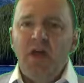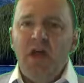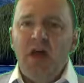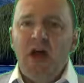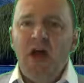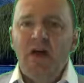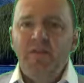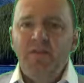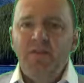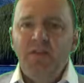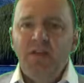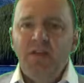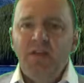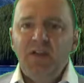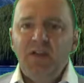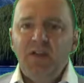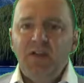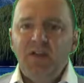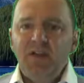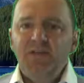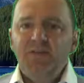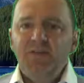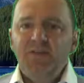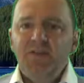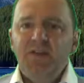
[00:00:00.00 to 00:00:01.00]
having
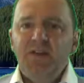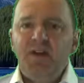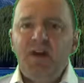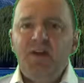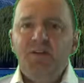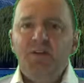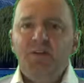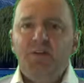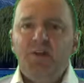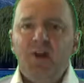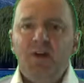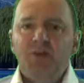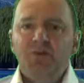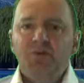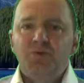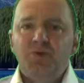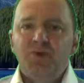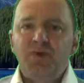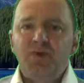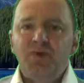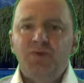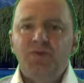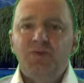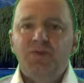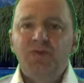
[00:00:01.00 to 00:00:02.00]
lived in other
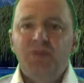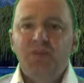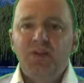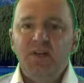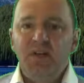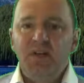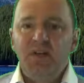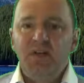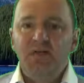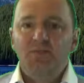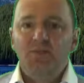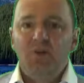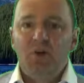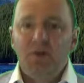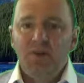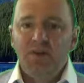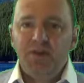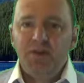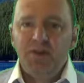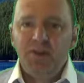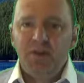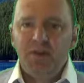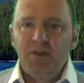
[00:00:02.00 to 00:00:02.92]
countries in what